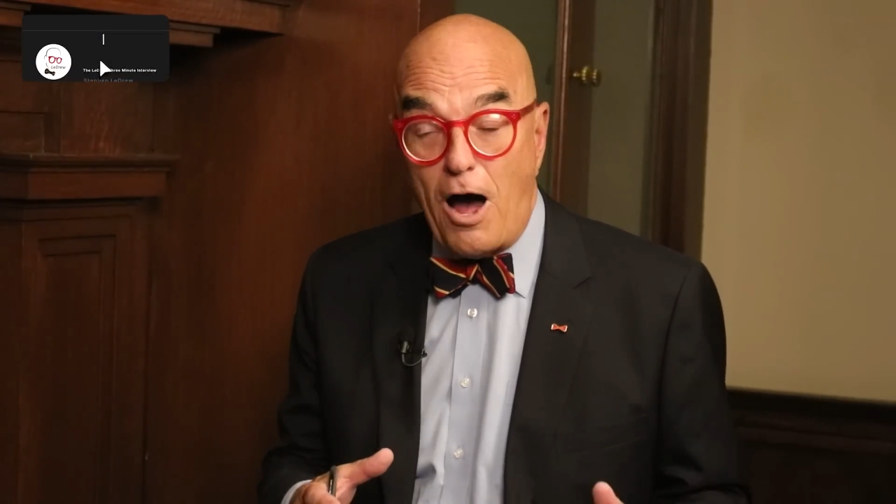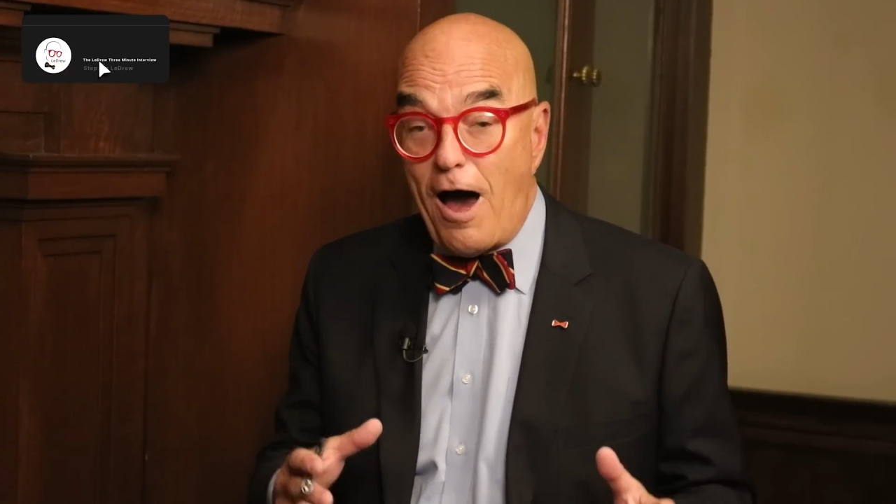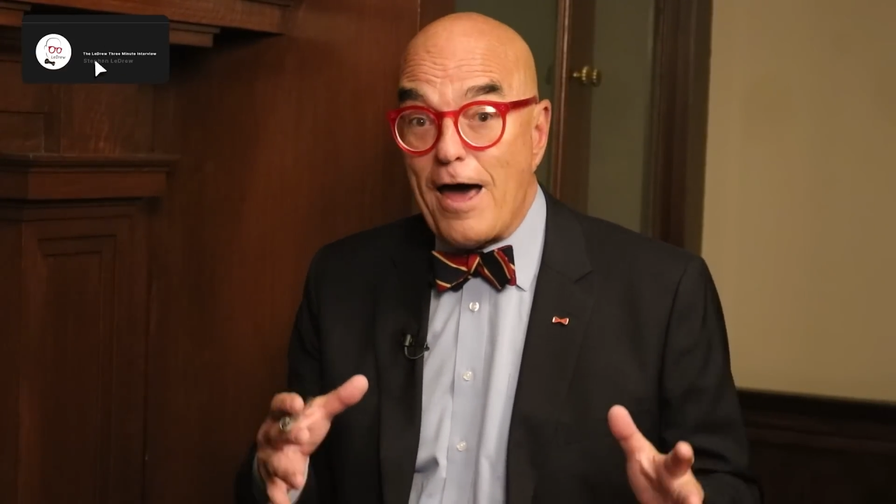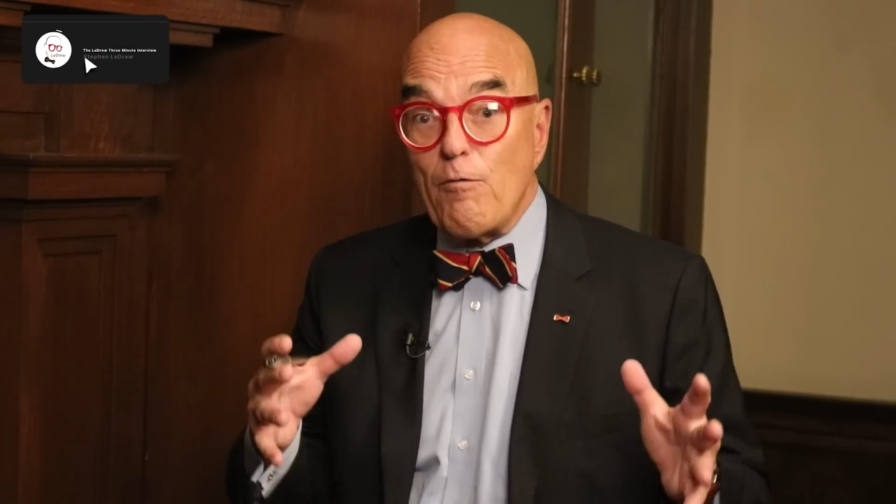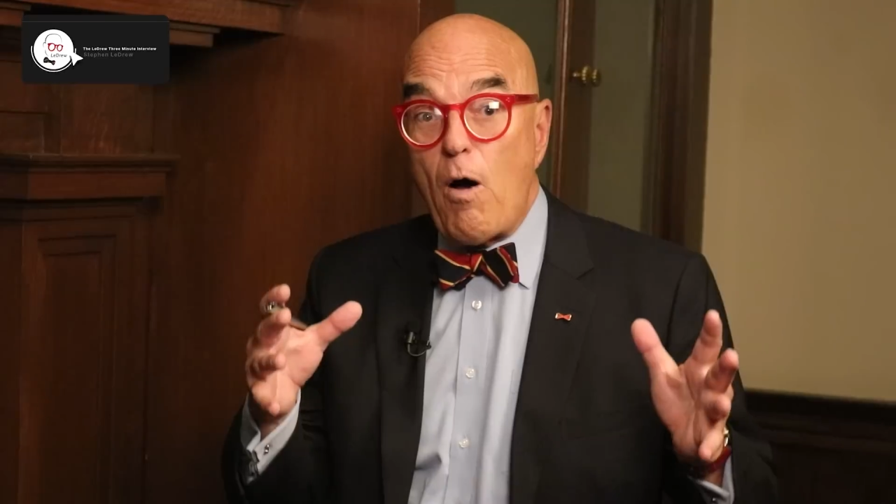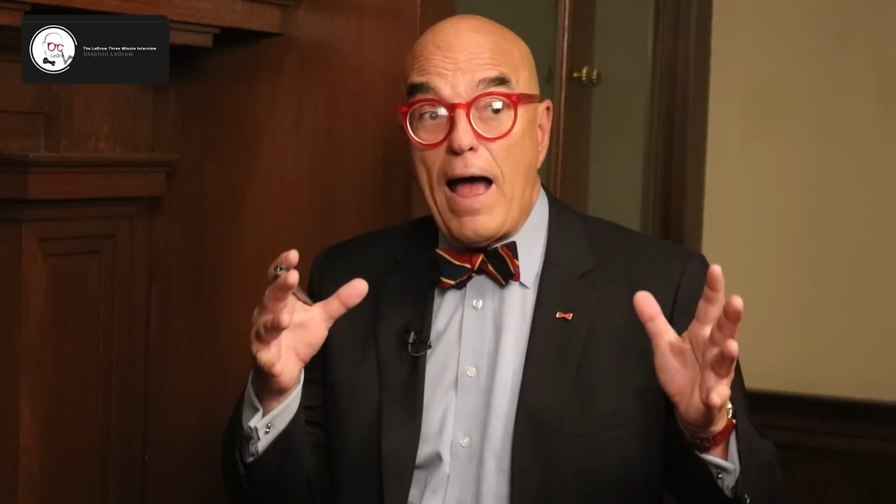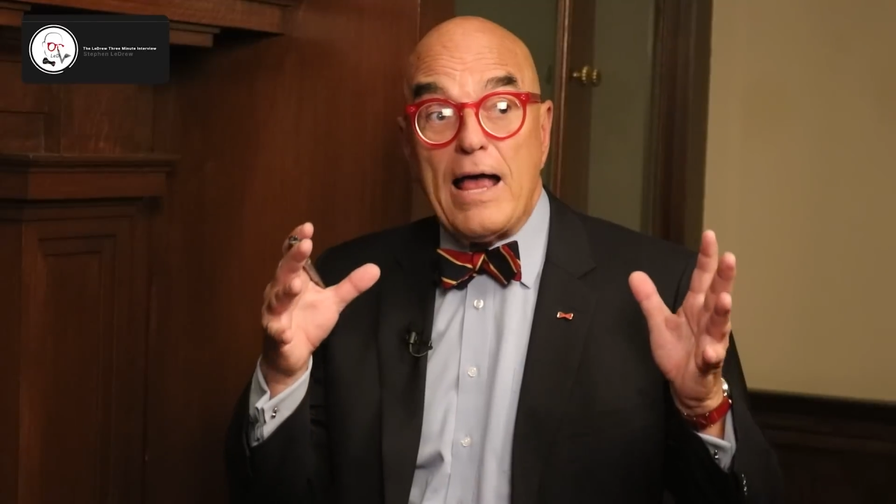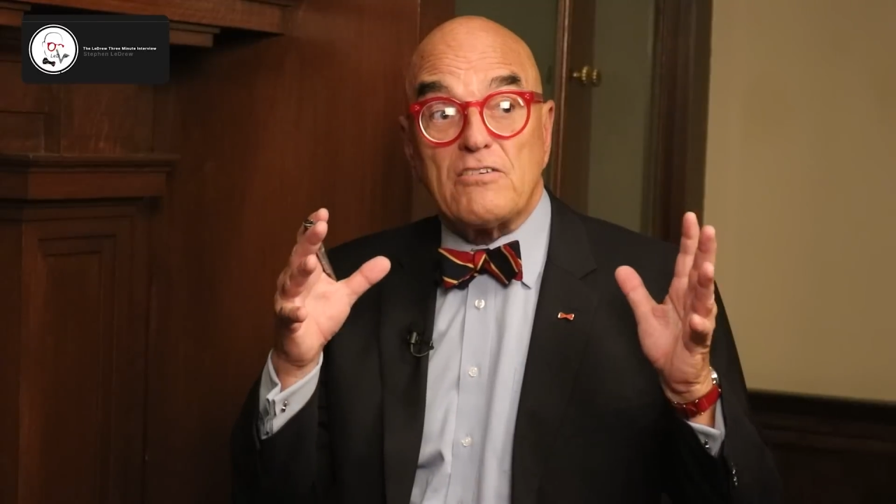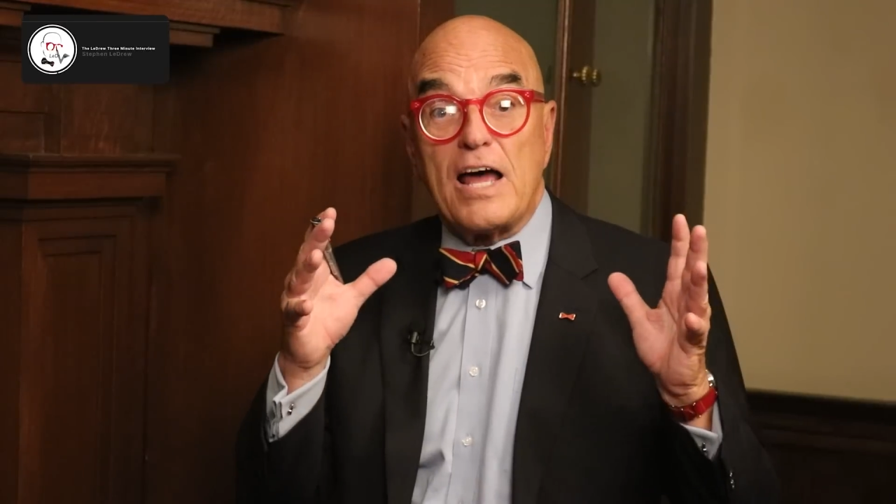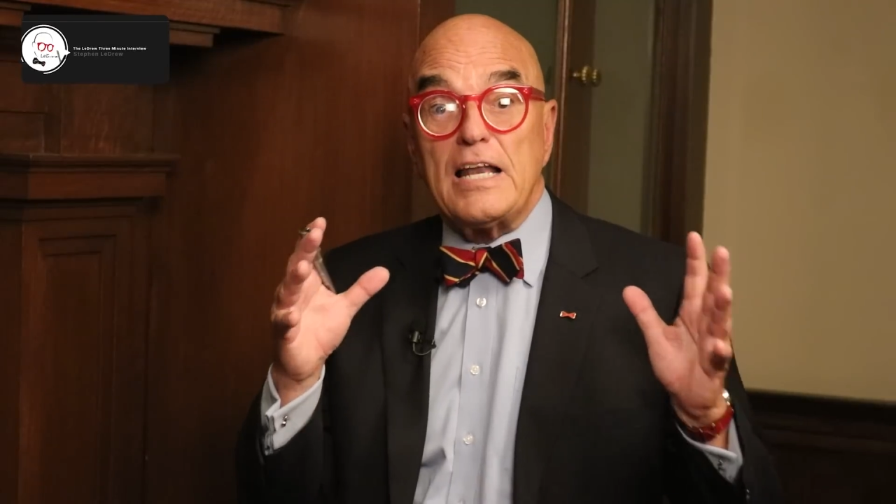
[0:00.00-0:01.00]
Ottawa
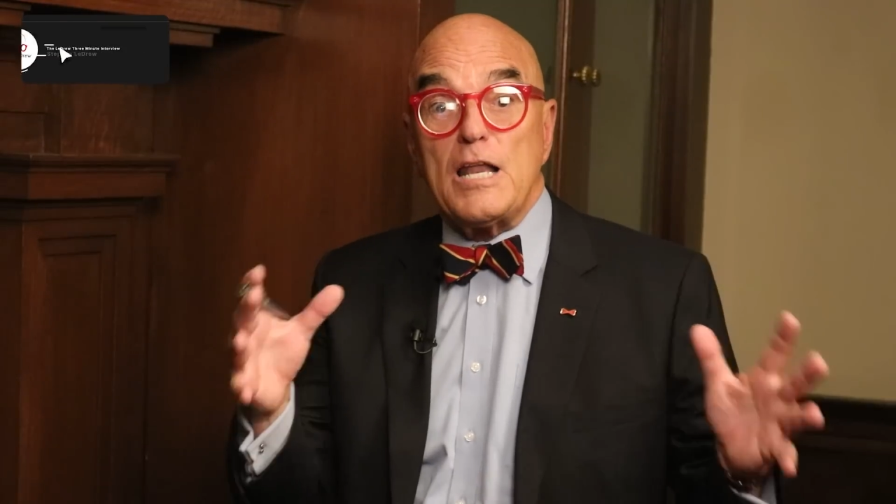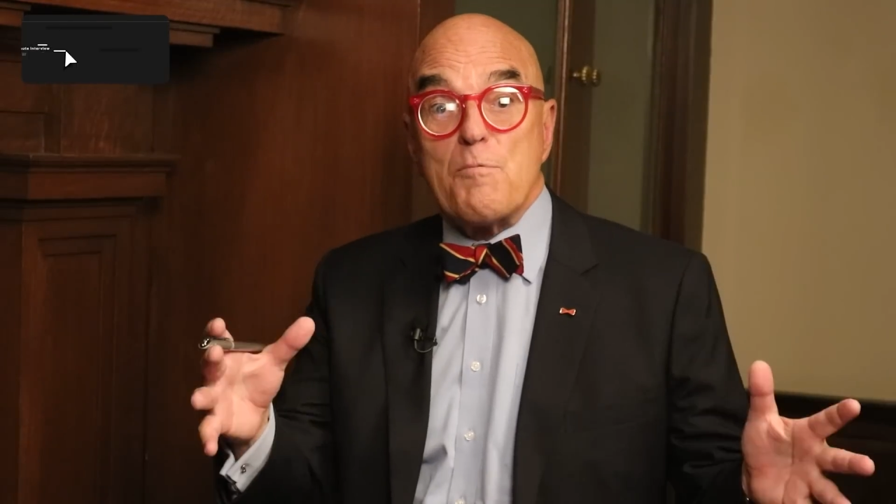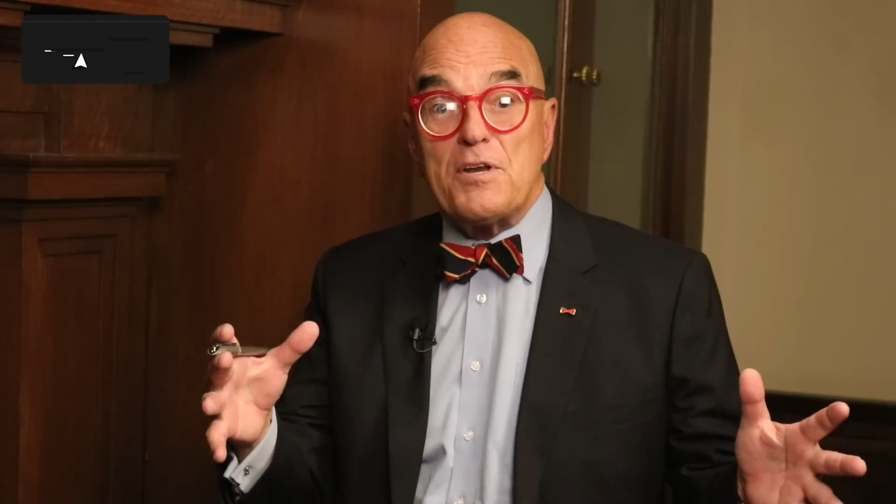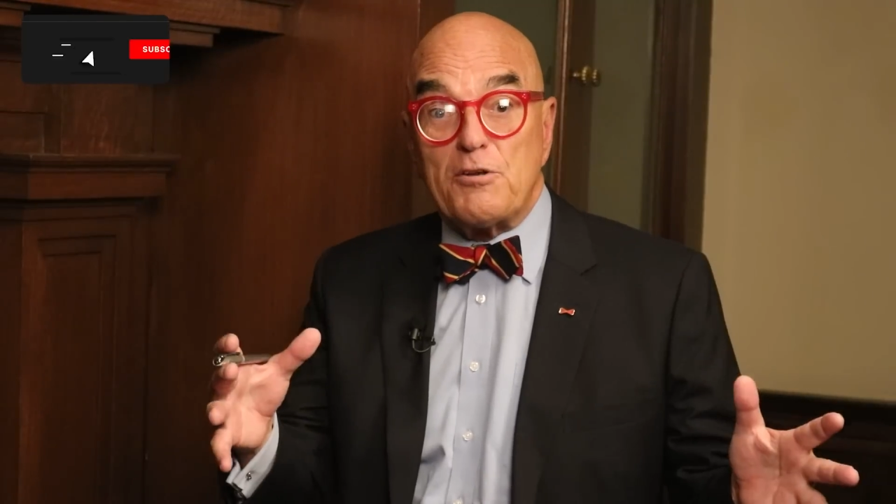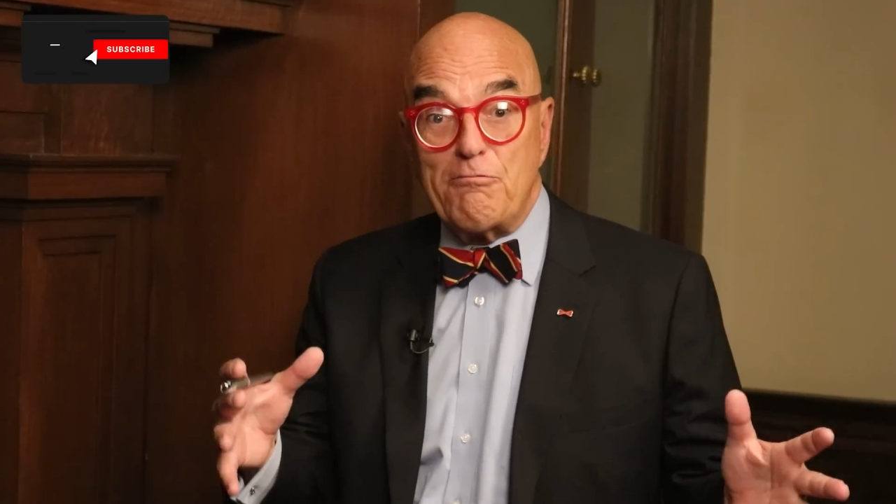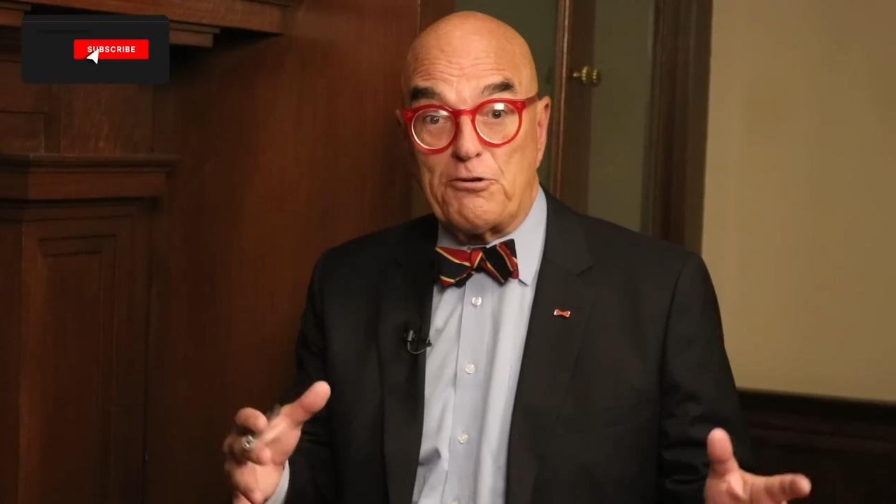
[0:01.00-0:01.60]
has unlimited